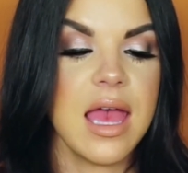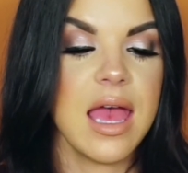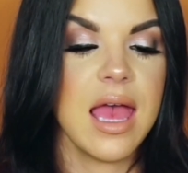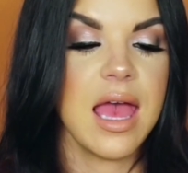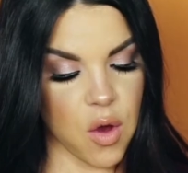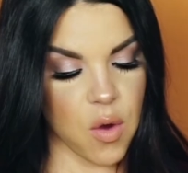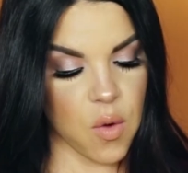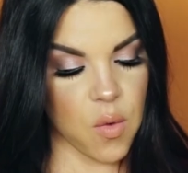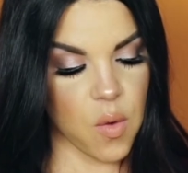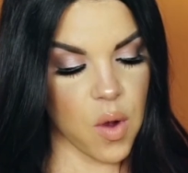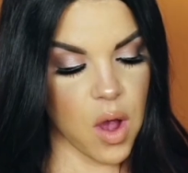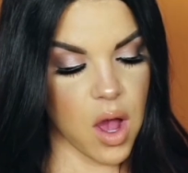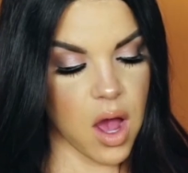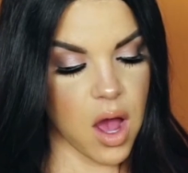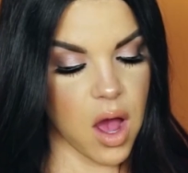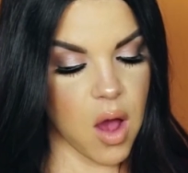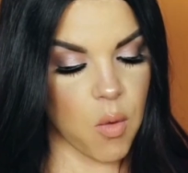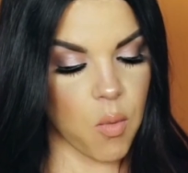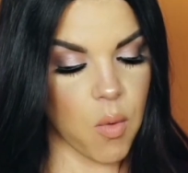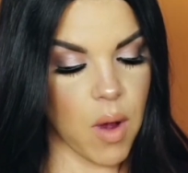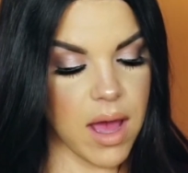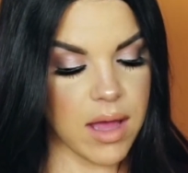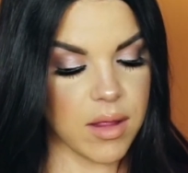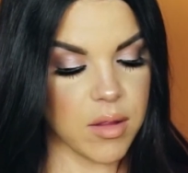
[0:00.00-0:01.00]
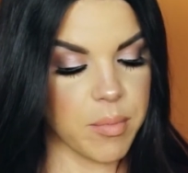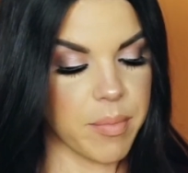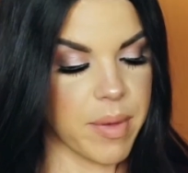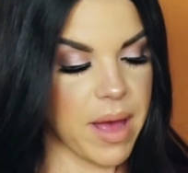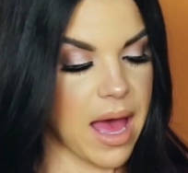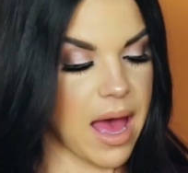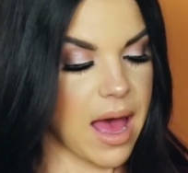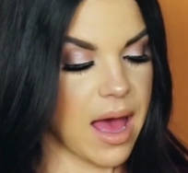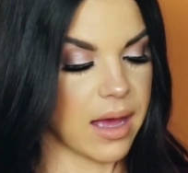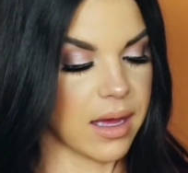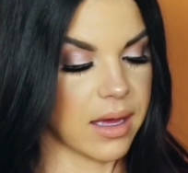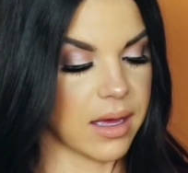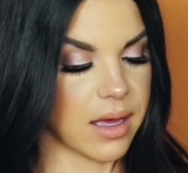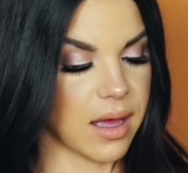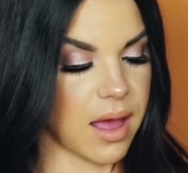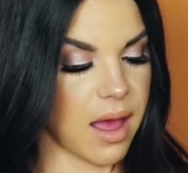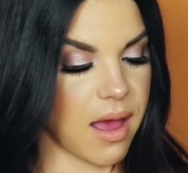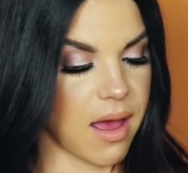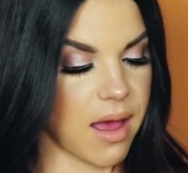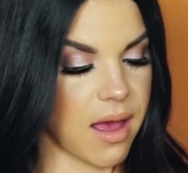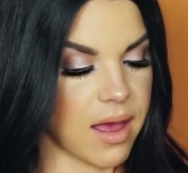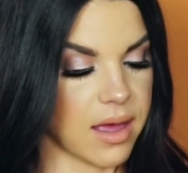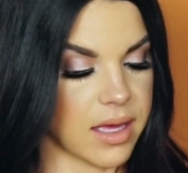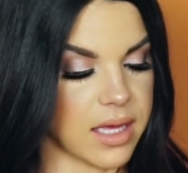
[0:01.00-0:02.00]
So a while back,
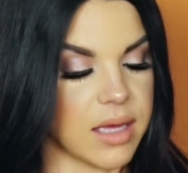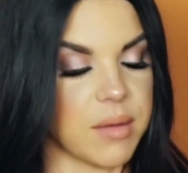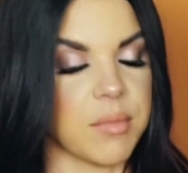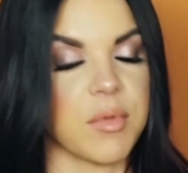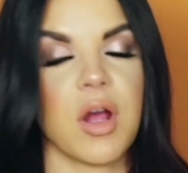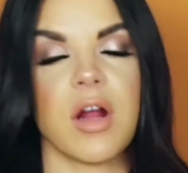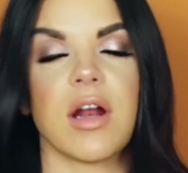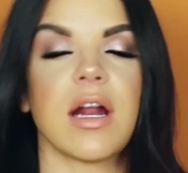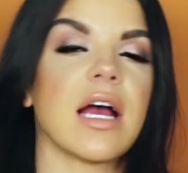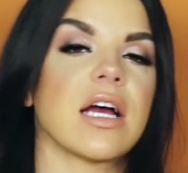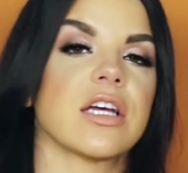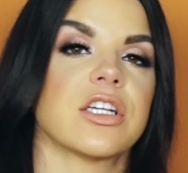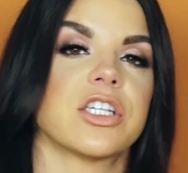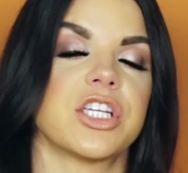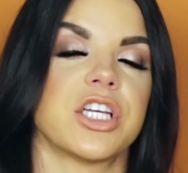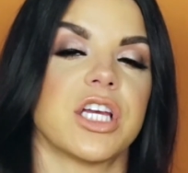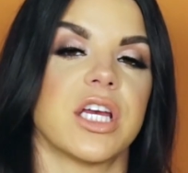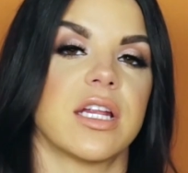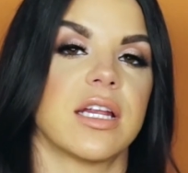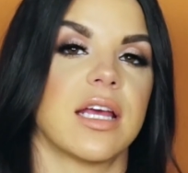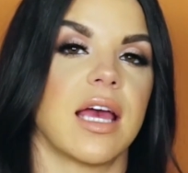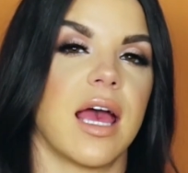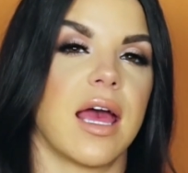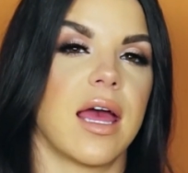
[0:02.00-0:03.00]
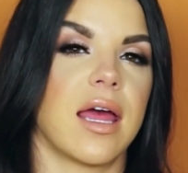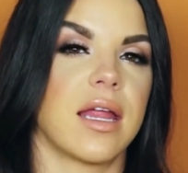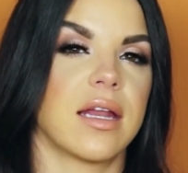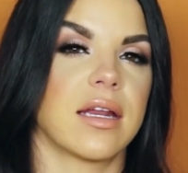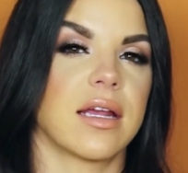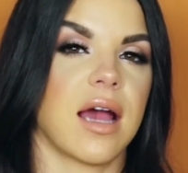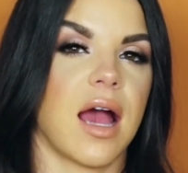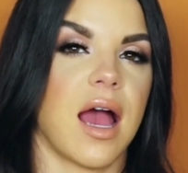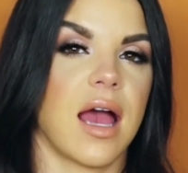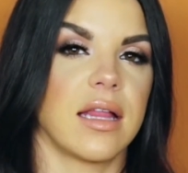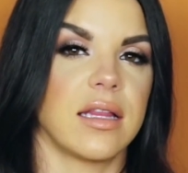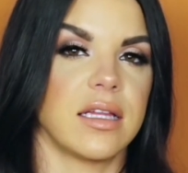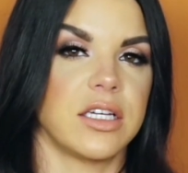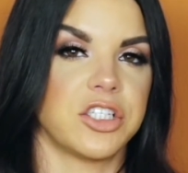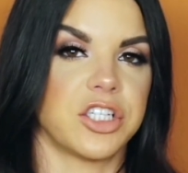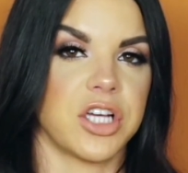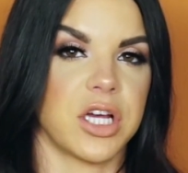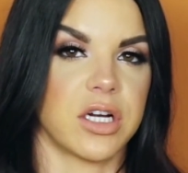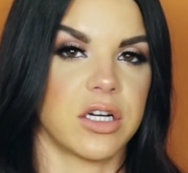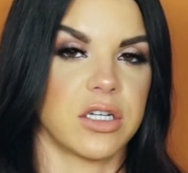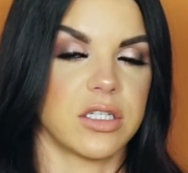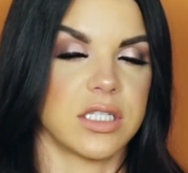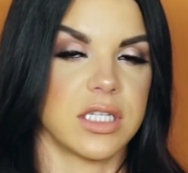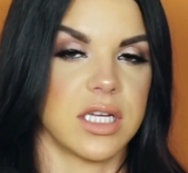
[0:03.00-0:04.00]
Kim Kardashian and Kylie
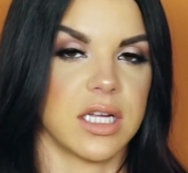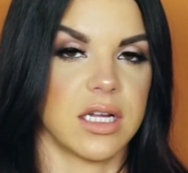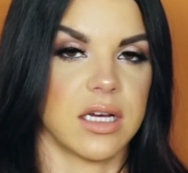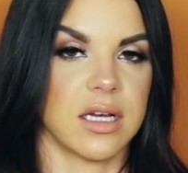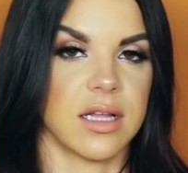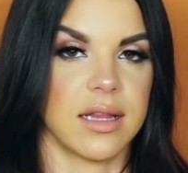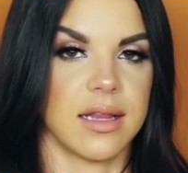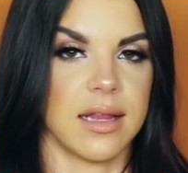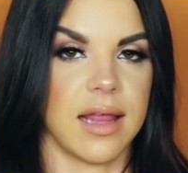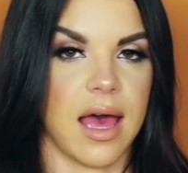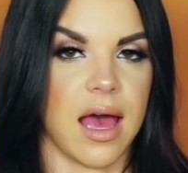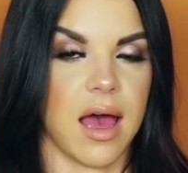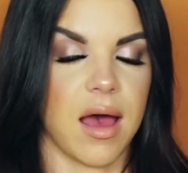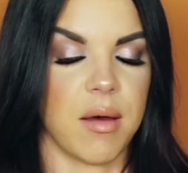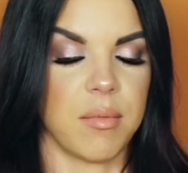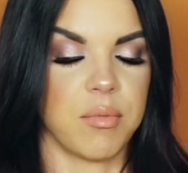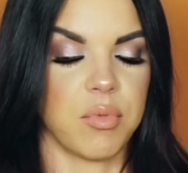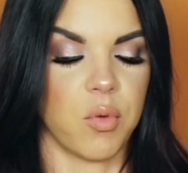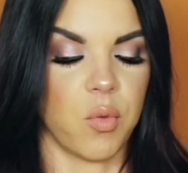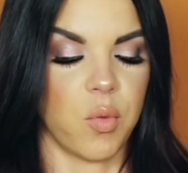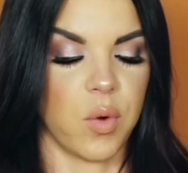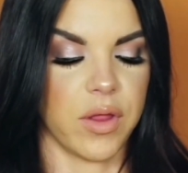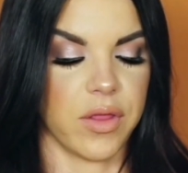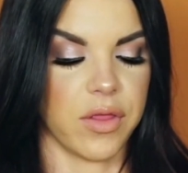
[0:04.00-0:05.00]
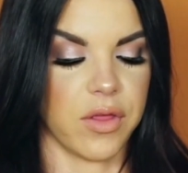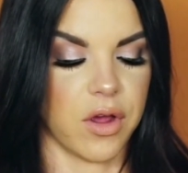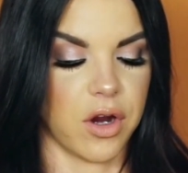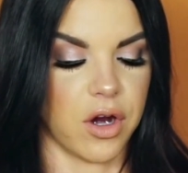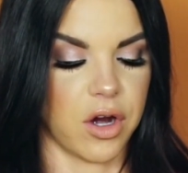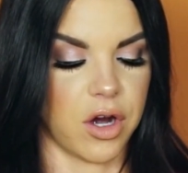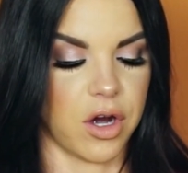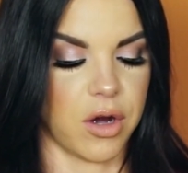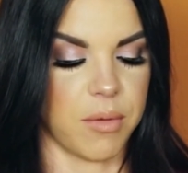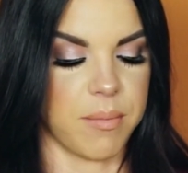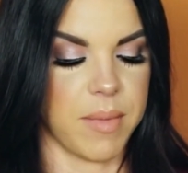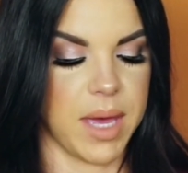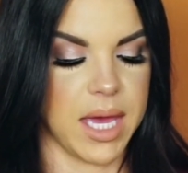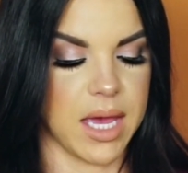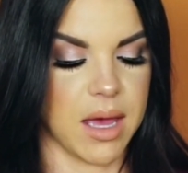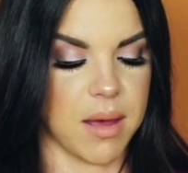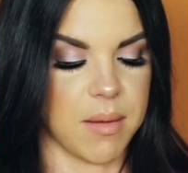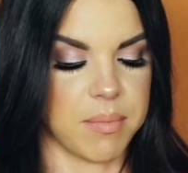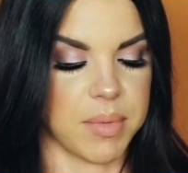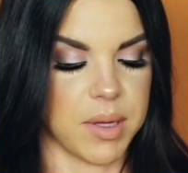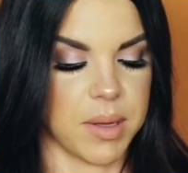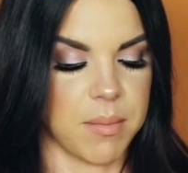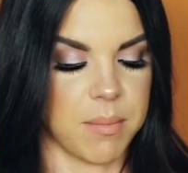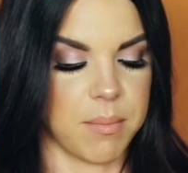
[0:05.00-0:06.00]
Jenner did a collab with her
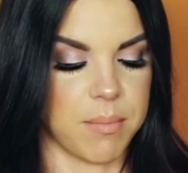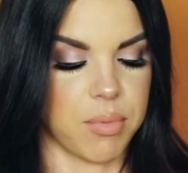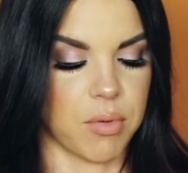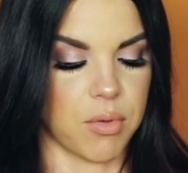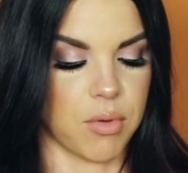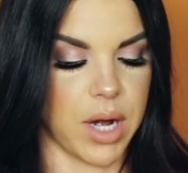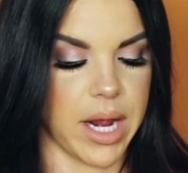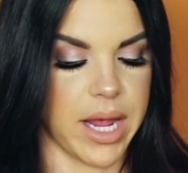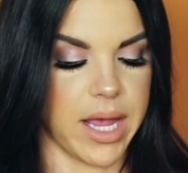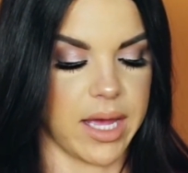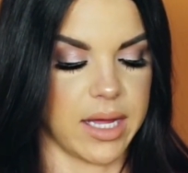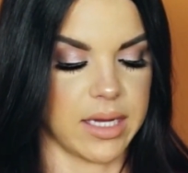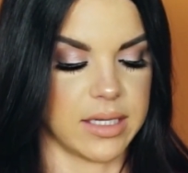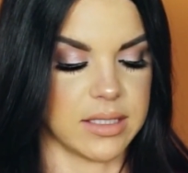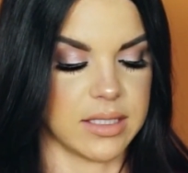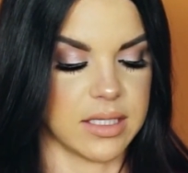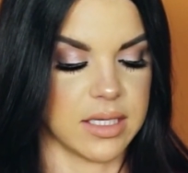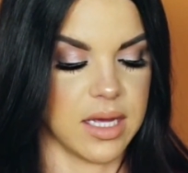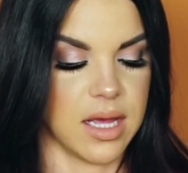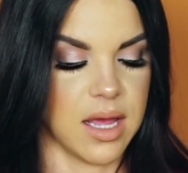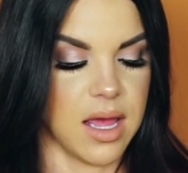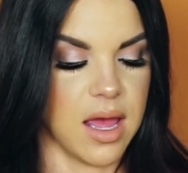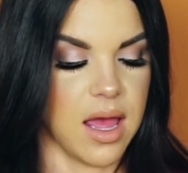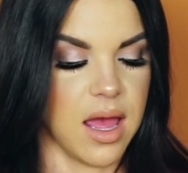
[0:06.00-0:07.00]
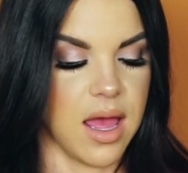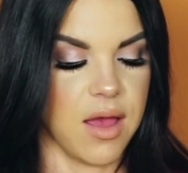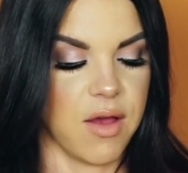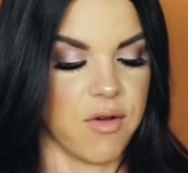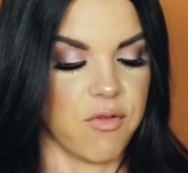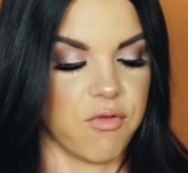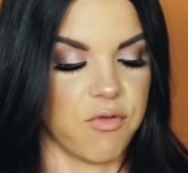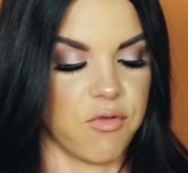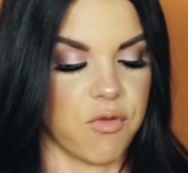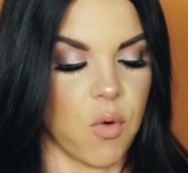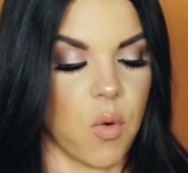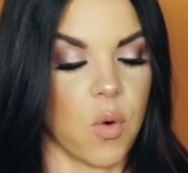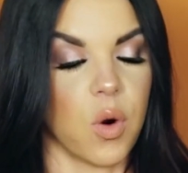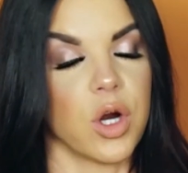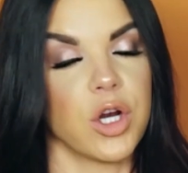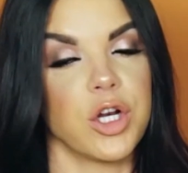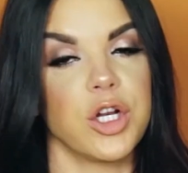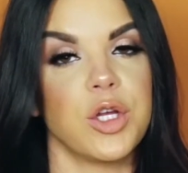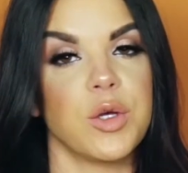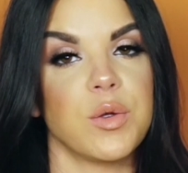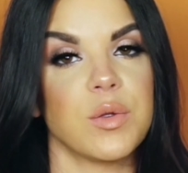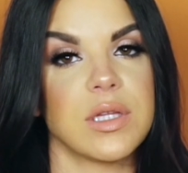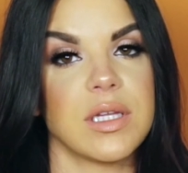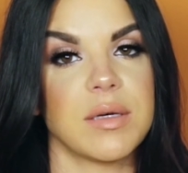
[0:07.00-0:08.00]
makeup brand
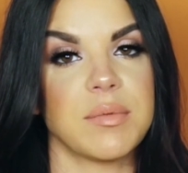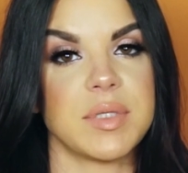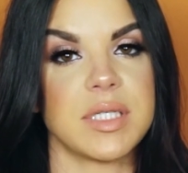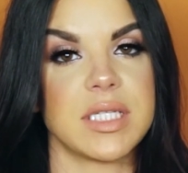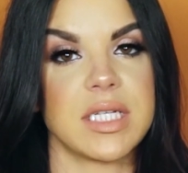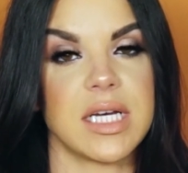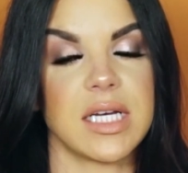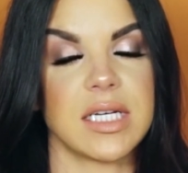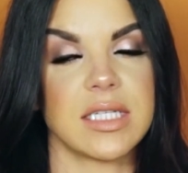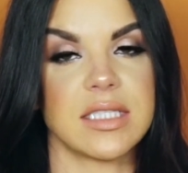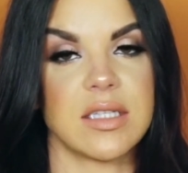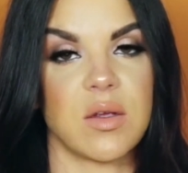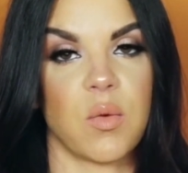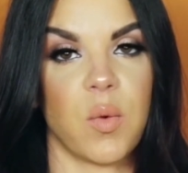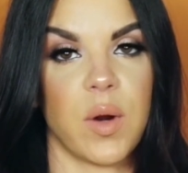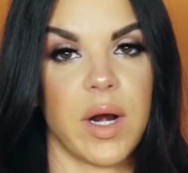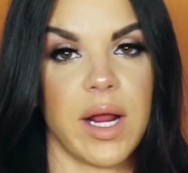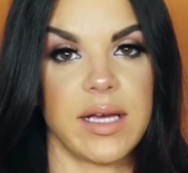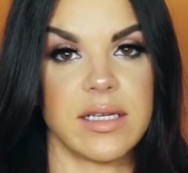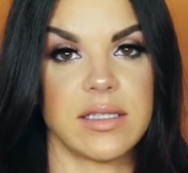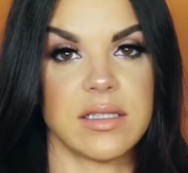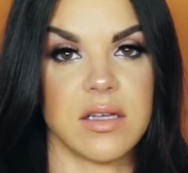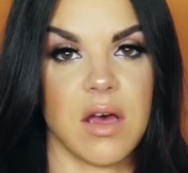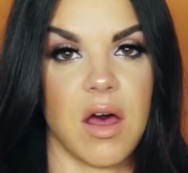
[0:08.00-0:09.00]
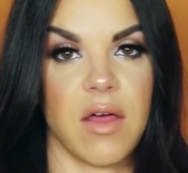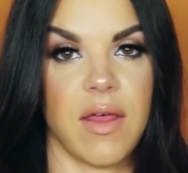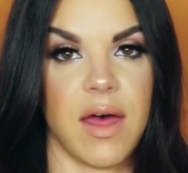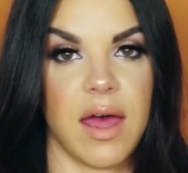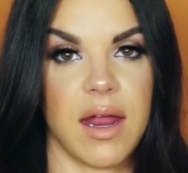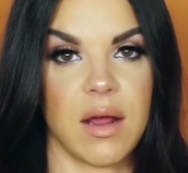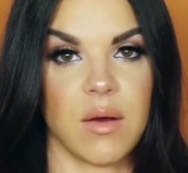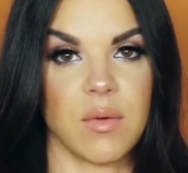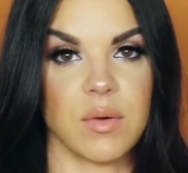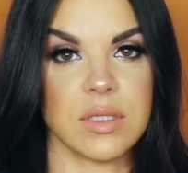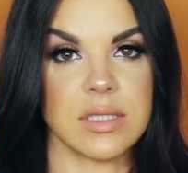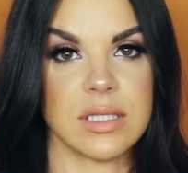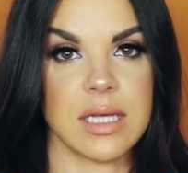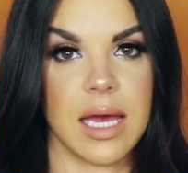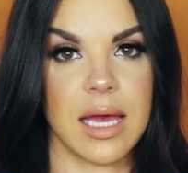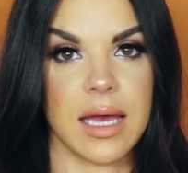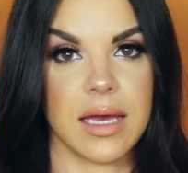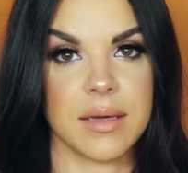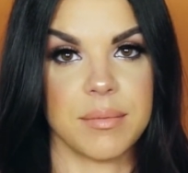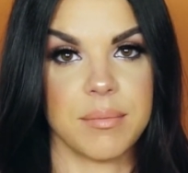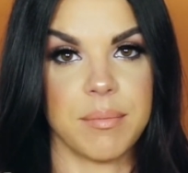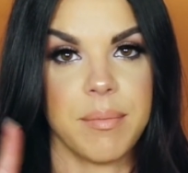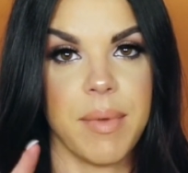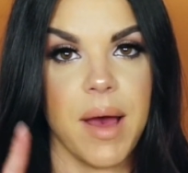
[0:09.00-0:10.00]
for nude lipsticks, and when I saw that, I was
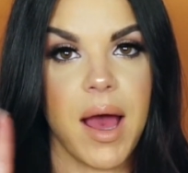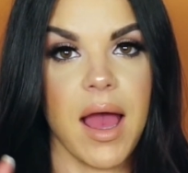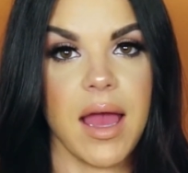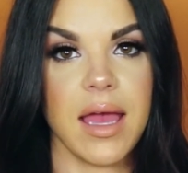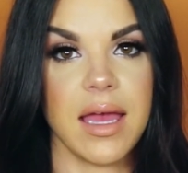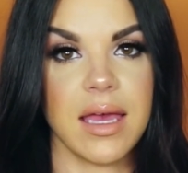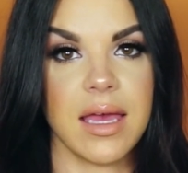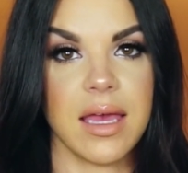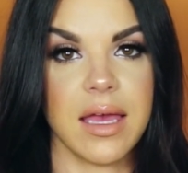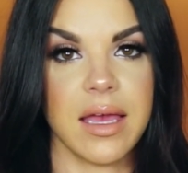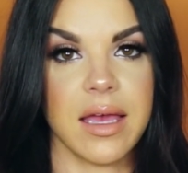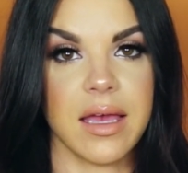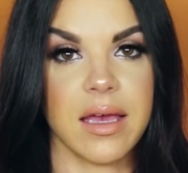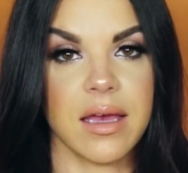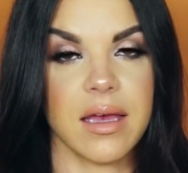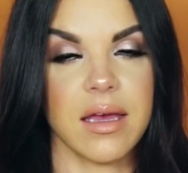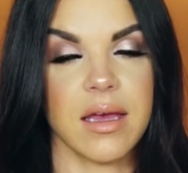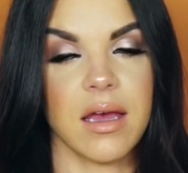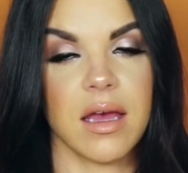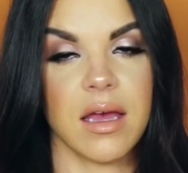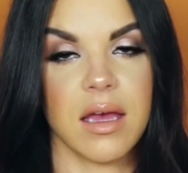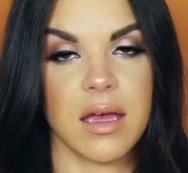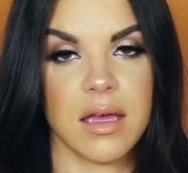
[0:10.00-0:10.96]
like, buying.